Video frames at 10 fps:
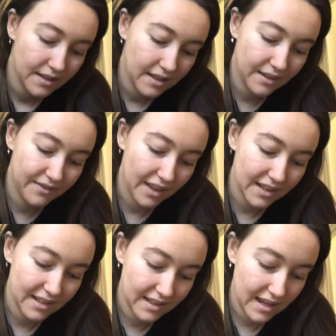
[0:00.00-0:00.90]
If that
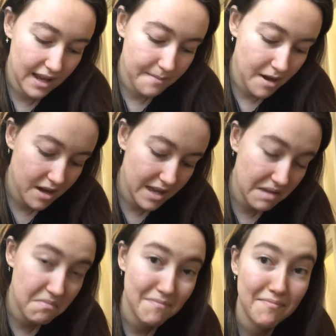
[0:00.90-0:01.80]
is TMI,
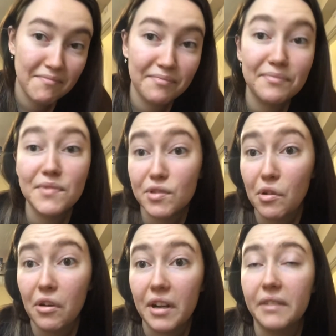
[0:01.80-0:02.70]

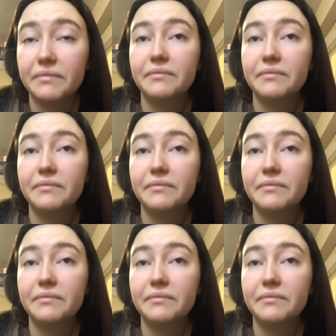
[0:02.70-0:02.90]
sorry.